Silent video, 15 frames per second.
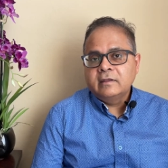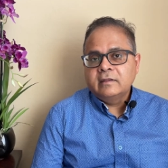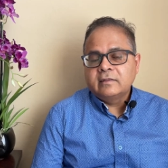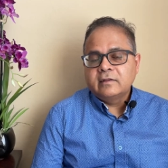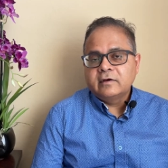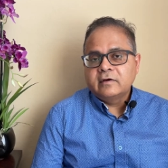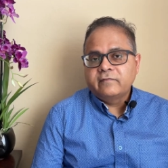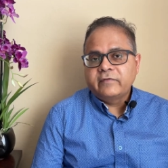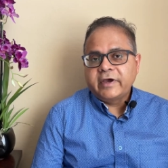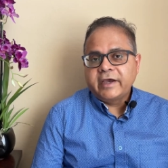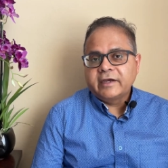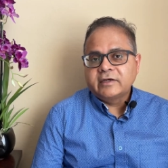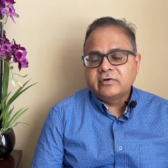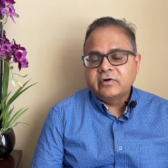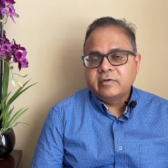the
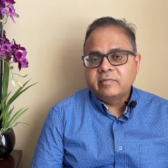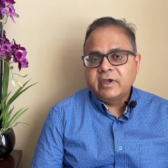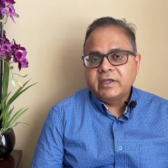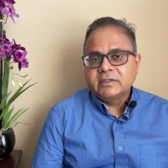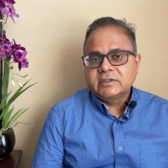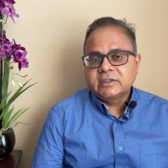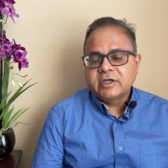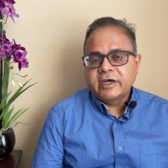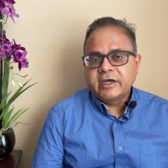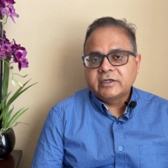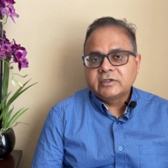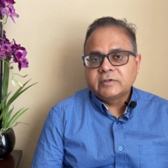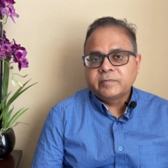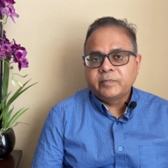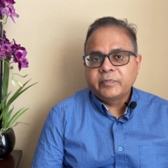fact remains
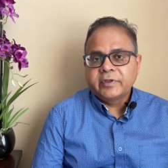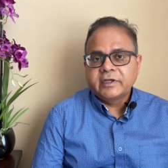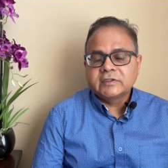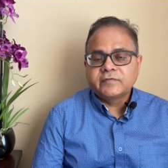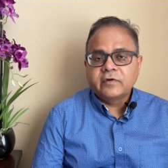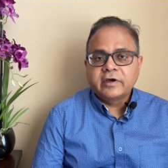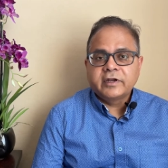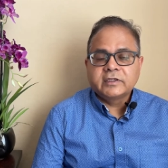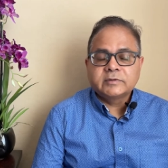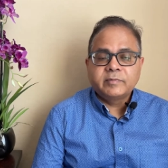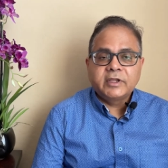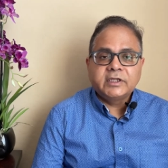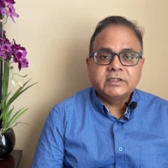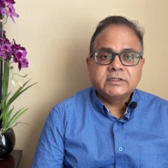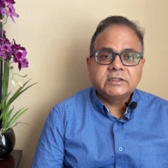that as far as
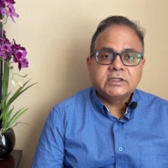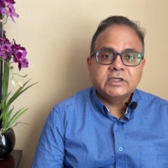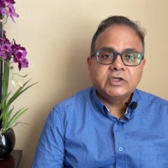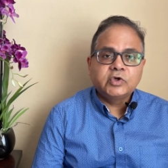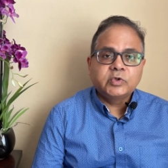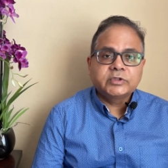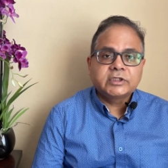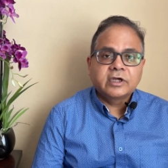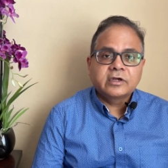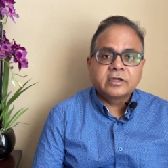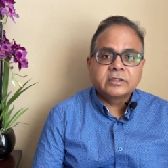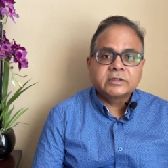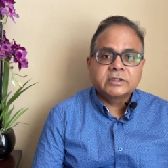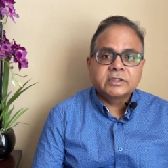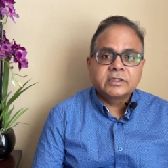many CEOs are
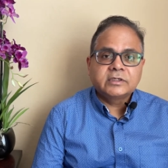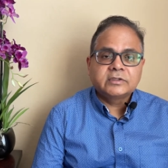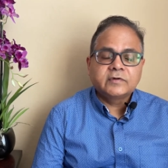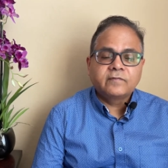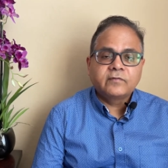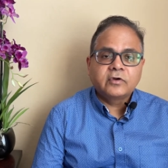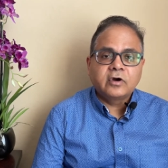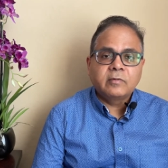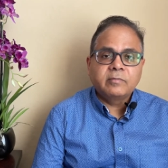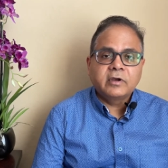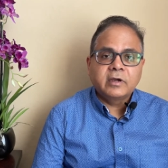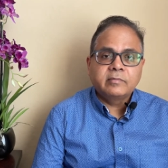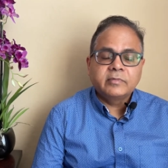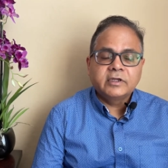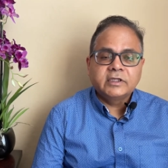concerned of top
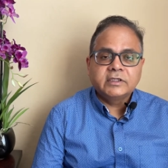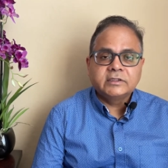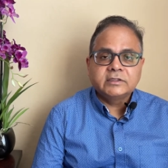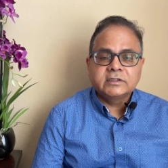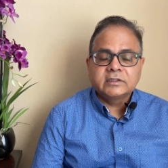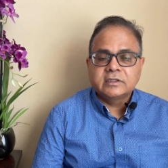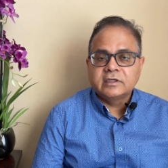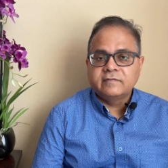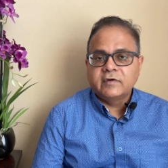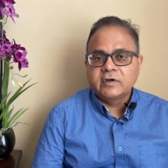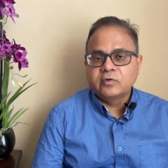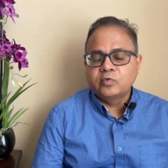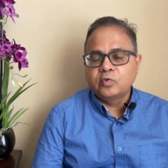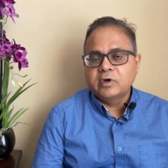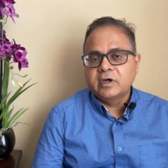companies, even
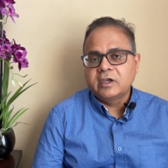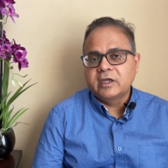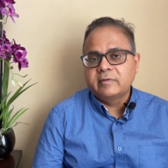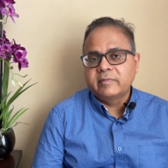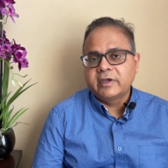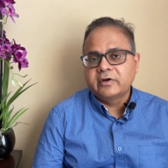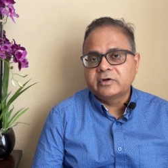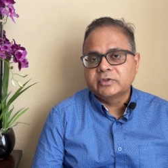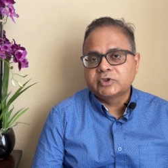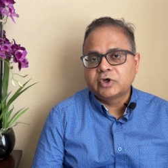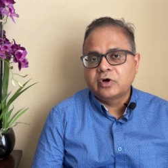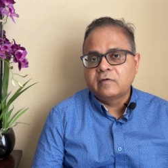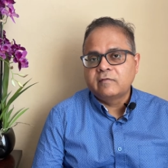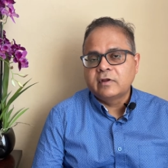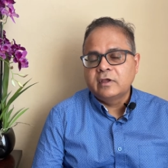Google and
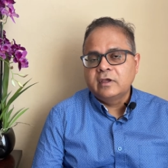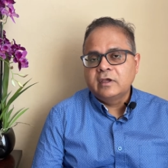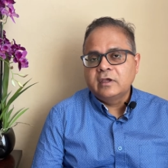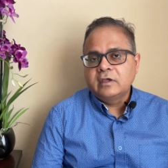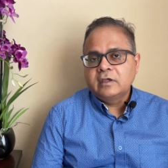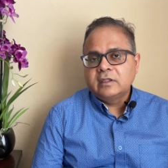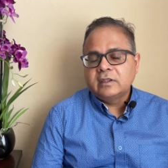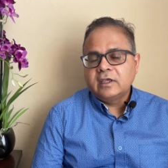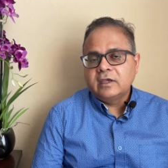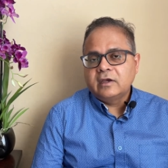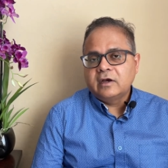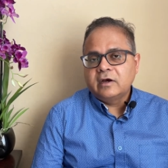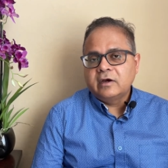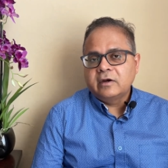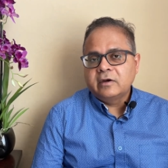Microsoft, they
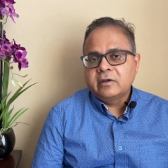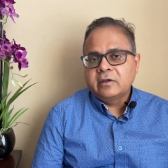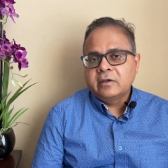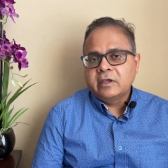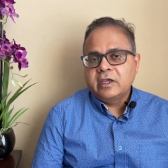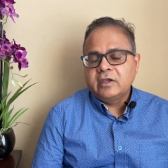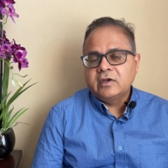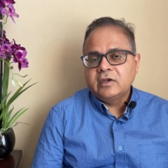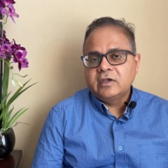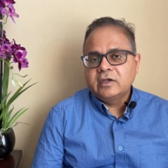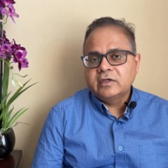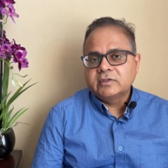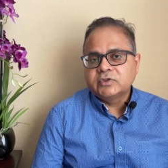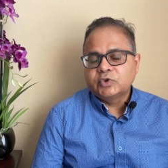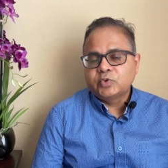are
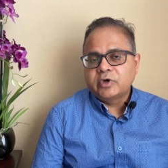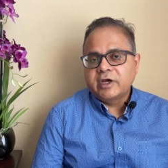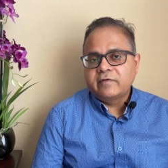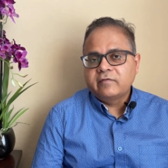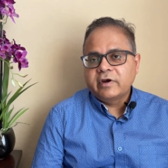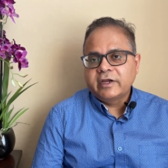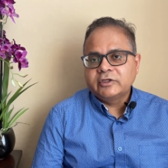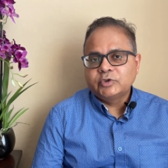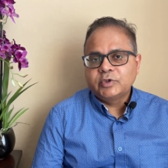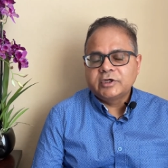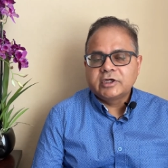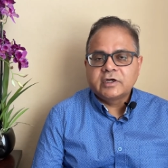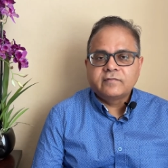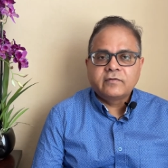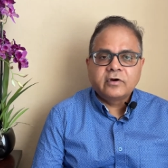Indians who have
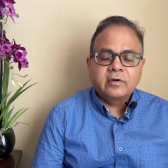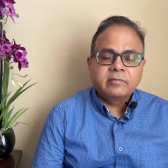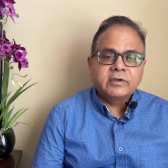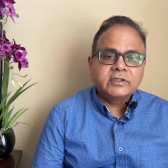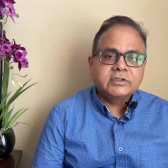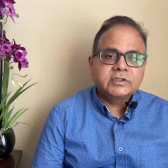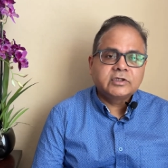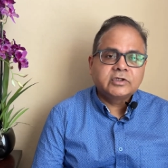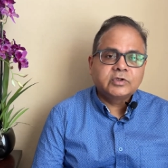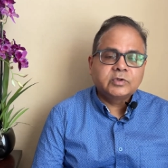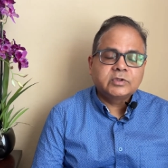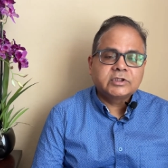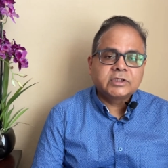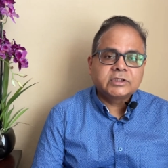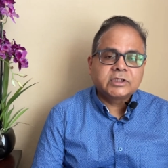graduated from
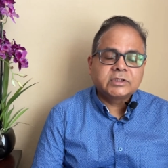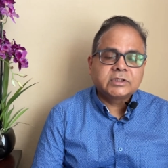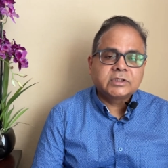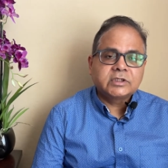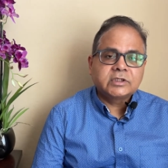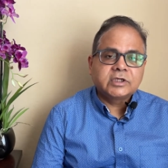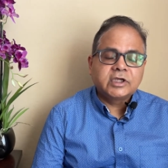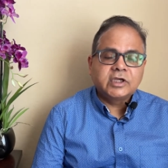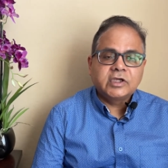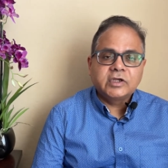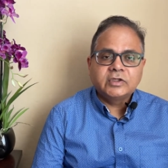institutes such as the Indian